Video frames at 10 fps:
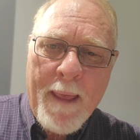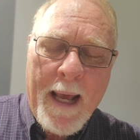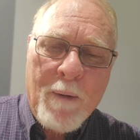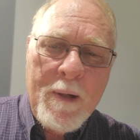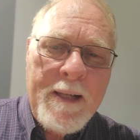
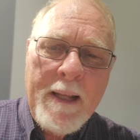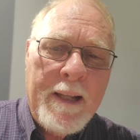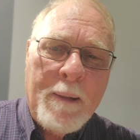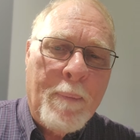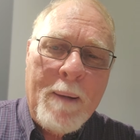And we see
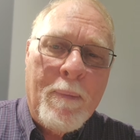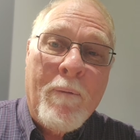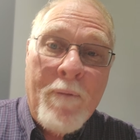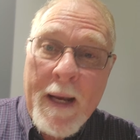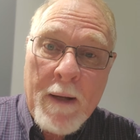that the people
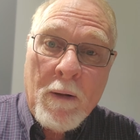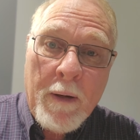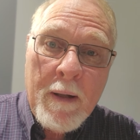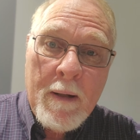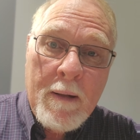
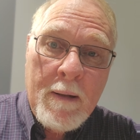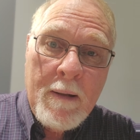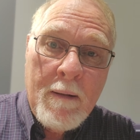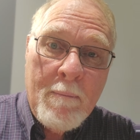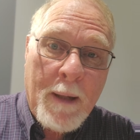failed
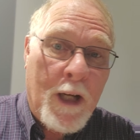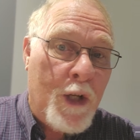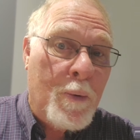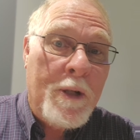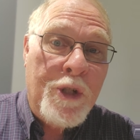
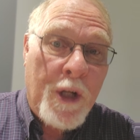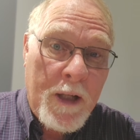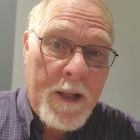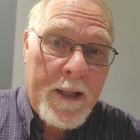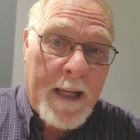because when
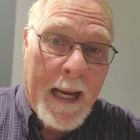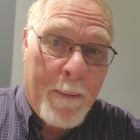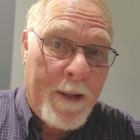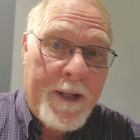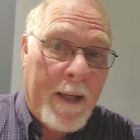Jesus came
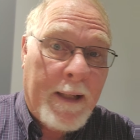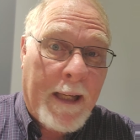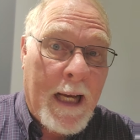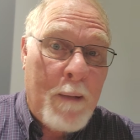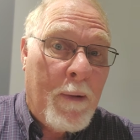and said, The
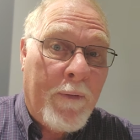kingdom